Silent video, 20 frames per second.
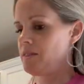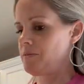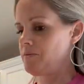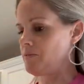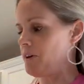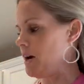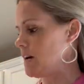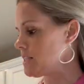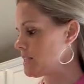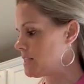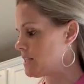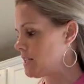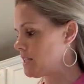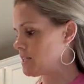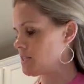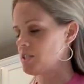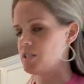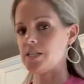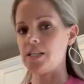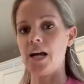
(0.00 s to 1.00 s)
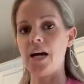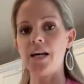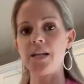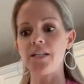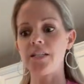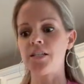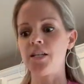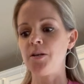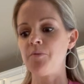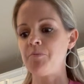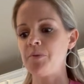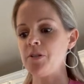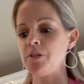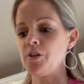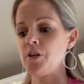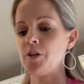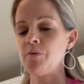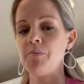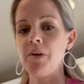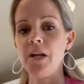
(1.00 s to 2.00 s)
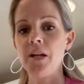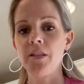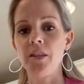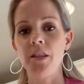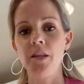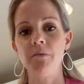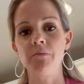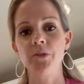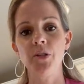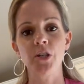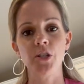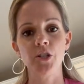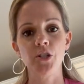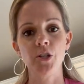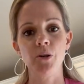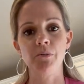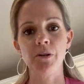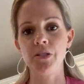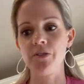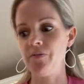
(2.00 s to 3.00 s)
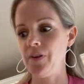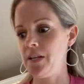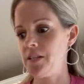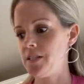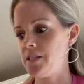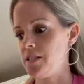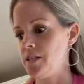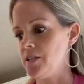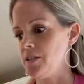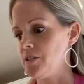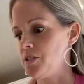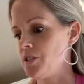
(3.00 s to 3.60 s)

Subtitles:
frosting, just add a tip and you can make them look so much fancier.